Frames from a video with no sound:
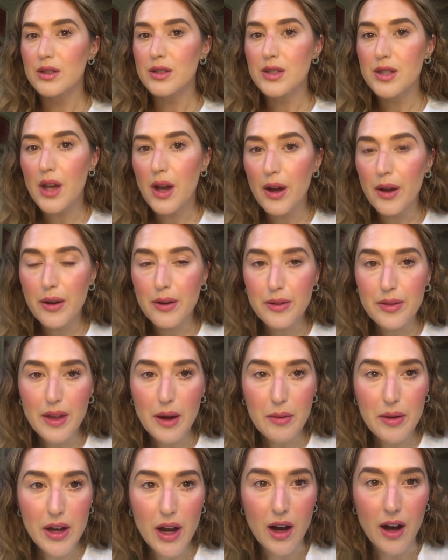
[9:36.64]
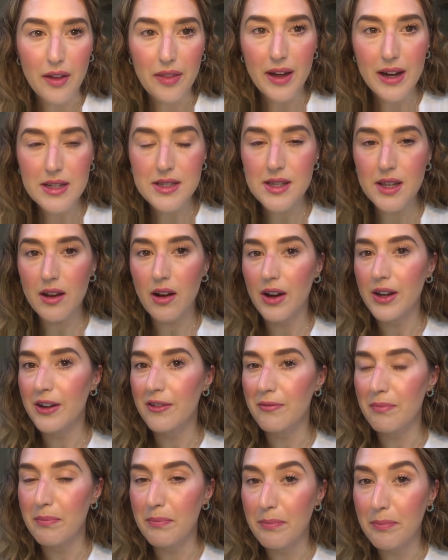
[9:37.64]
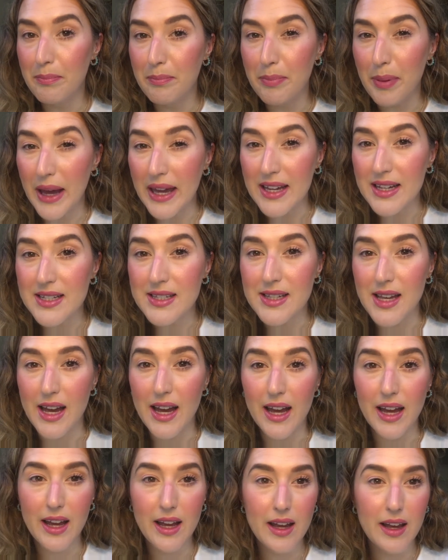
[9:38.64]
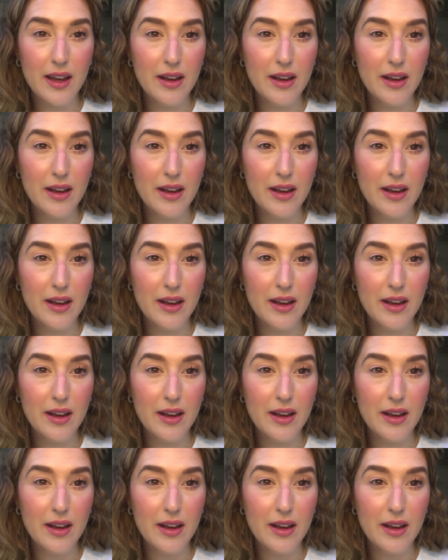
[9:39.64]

So there we are, that's the kind of basic,